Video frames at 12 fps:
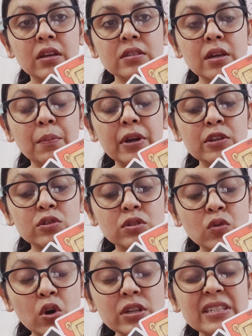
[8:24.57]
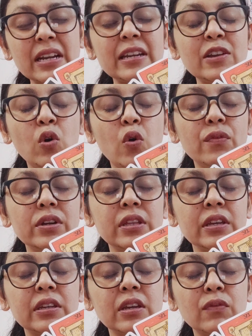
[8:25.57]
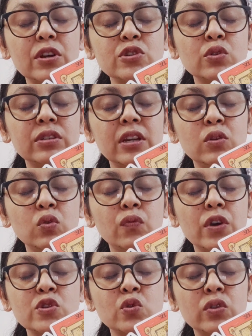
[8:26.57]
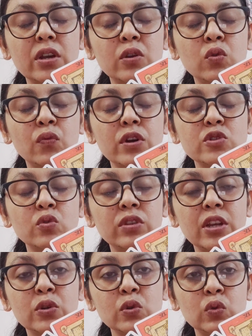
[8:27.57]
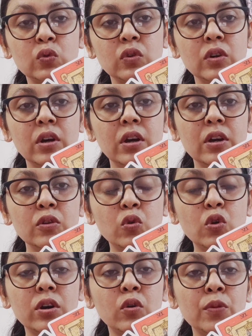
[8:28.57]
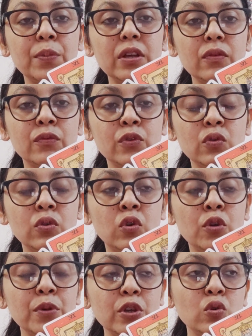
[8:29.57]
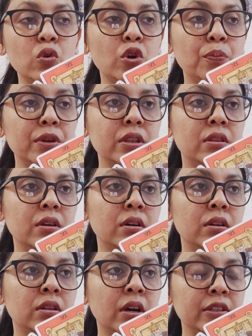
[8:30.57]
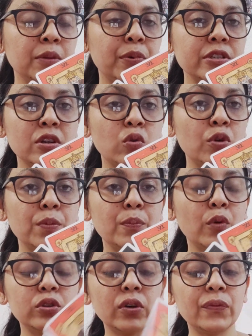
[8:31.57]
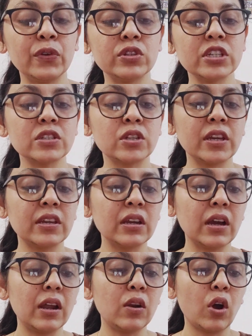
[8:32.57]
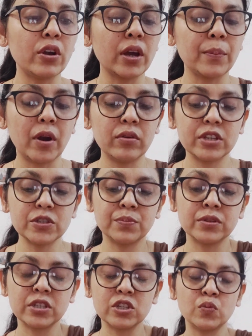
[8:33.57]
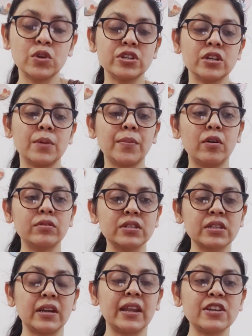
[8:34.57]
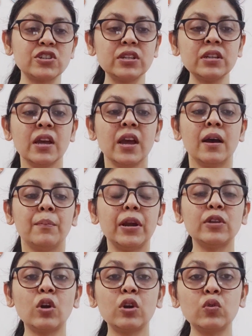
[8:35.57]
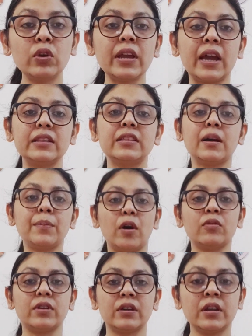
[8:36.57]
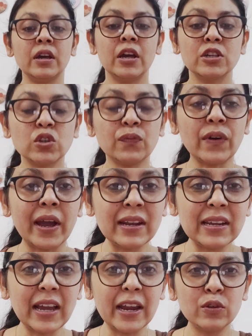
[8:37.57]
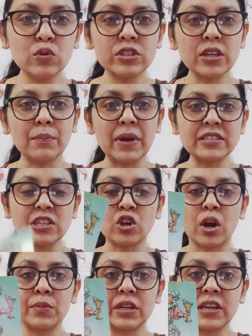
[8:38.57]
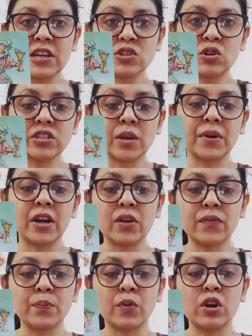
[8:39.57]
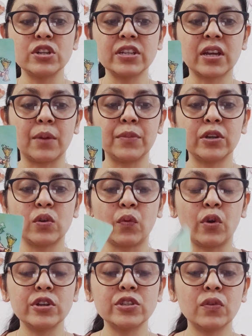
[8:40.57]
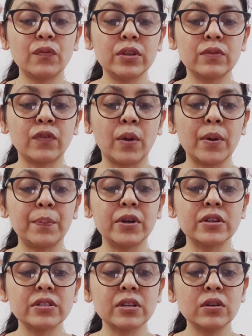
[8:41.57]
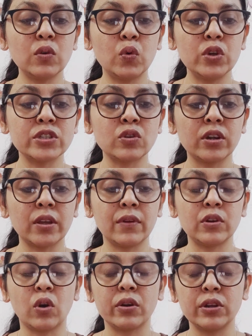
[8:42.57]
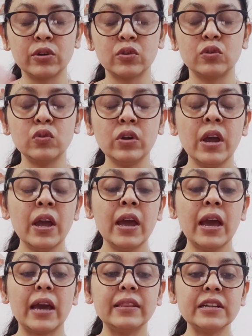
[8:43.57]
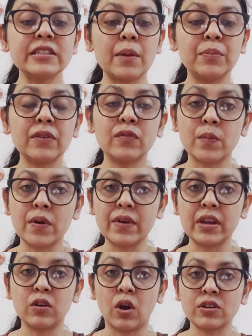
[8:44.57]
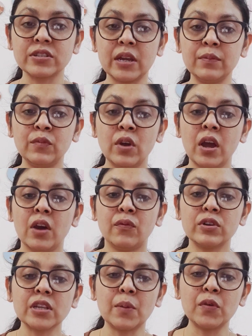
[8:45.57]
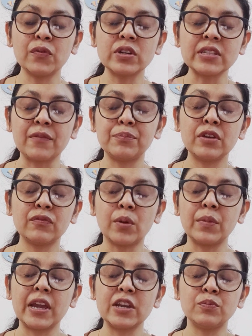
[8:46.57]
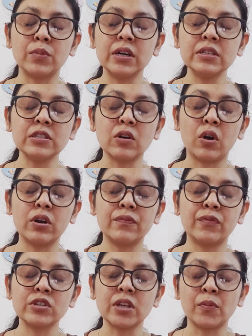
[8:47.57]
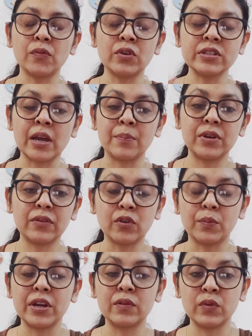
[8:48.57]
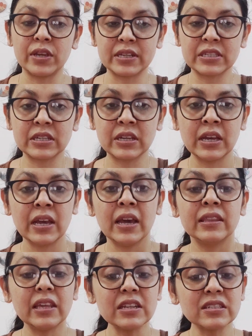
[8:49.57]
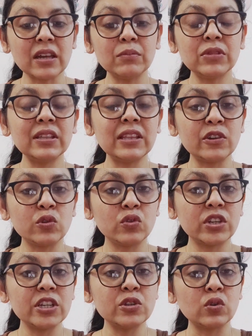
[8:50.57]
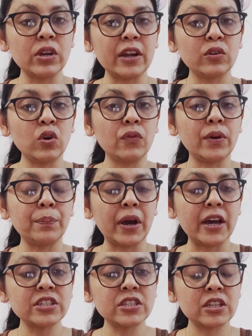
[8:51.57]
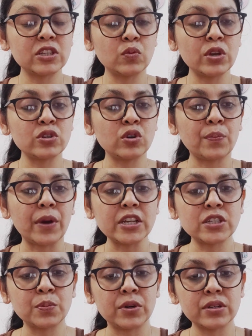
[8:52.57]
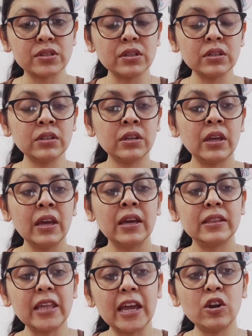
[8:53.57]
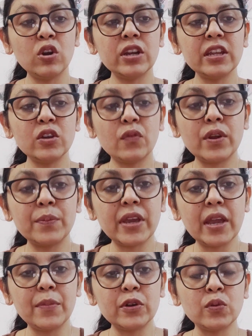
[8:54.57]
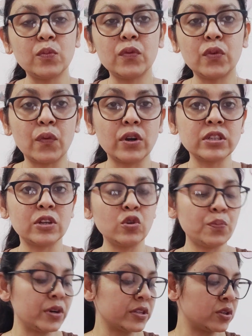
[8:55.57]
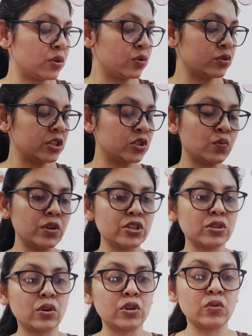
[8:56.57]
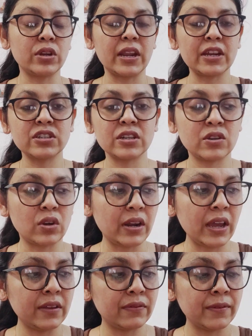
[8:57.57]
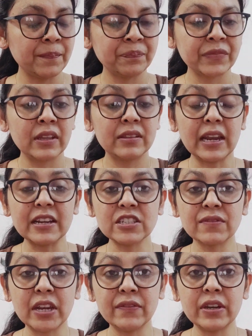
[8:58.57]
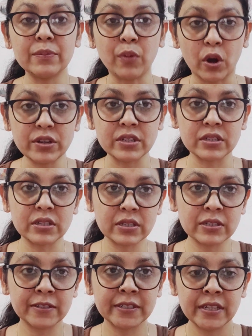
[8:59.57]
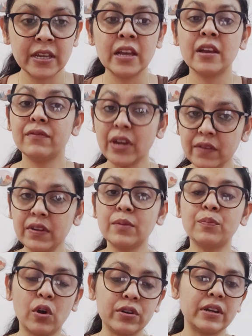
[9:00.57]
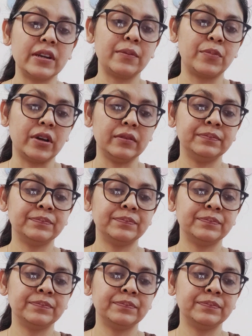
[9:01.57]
Somebody is constantly overthinking. What should they do? What should they do? What should they do? Could be the other person. Could be both of you just thinking a lot about this situation, about this connection, but not doing anything about it. So finally, I do see a message, communication or some kind of apology coming towards you from a person who is not even talking to you, and that's happening from a very long time. For some of you, it's happening from 8 months, or for some of you, it's happening from 8 weeks. There is something that you need to let go of a past situation or past person. Then only you will be able to move towards a new person or new situation or new direction in your life. That is very, very important. Very, very important, Libra.